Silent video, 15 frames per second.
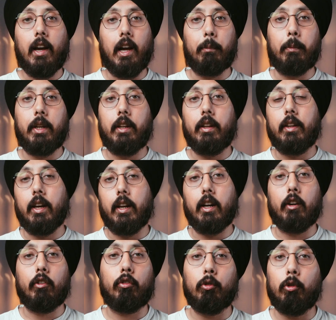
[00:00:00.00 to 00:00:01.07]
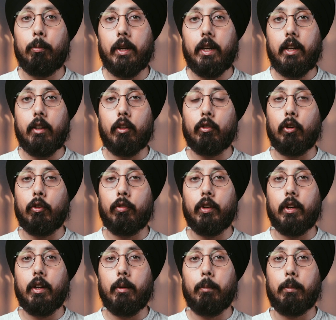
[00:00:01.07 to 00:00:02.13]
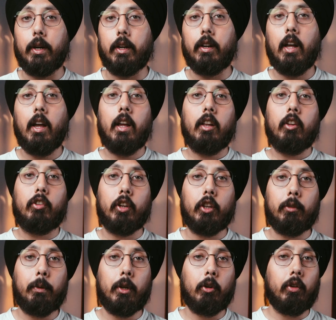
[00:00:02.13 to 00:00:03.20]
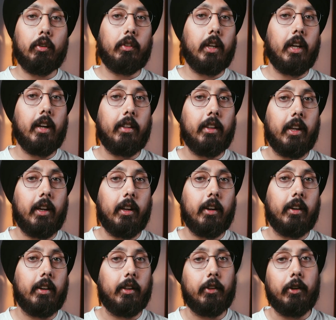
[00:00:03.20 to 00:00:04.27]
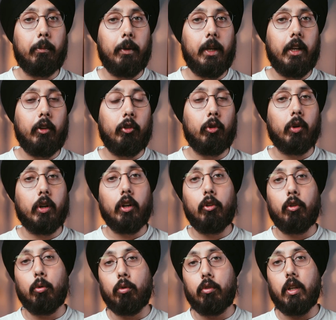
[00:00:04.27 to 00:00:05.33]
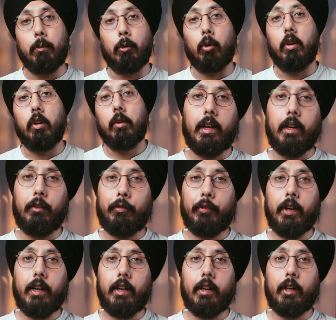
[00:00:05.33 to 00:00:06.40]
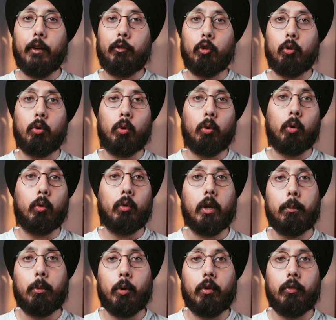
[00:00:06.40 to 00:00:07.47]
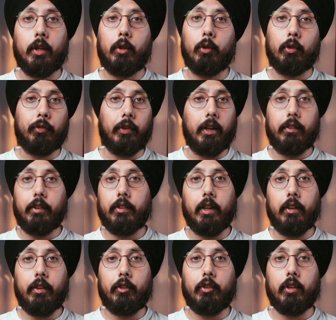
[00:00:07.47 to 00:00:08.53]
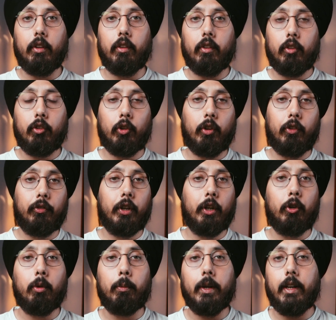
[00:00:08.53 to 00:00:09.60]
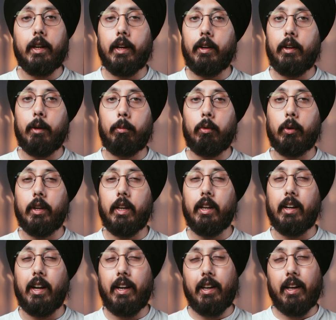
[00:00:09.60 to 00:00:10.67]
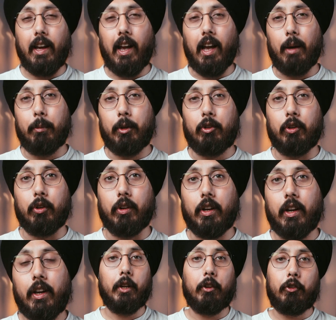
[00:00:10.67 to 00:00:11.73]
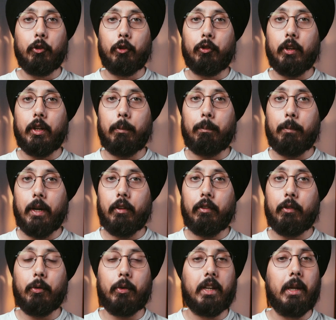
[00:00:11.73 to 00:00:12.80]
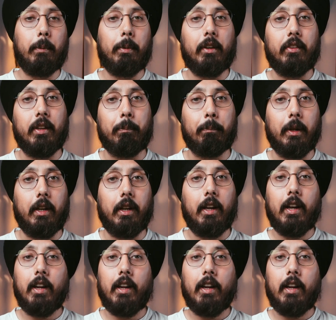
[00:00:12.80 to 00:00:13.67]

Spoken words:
I mean, there are so many in the software, but just because they are there doesn't mean you got to use them all. In fact, if you go overboard with those fancy transitions, your video might end up looking kinda amateur. It's usually best to keep it simple.